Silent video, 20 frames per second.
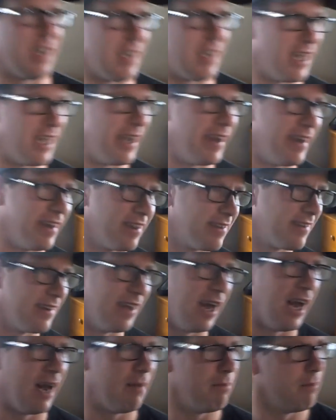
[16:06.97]
get it, it's
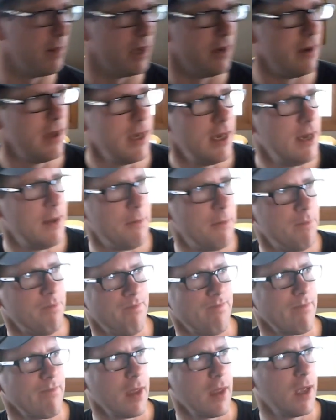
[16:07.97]
not, but
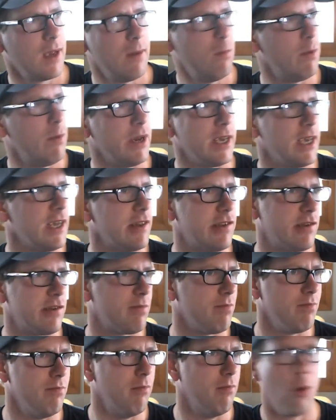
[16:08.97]
when it gets
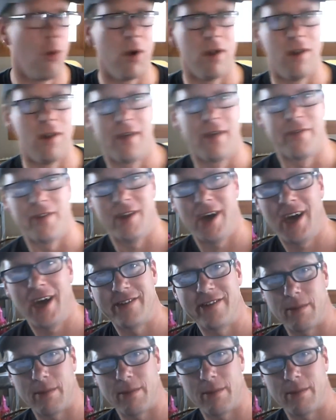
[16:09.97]
more along the lines,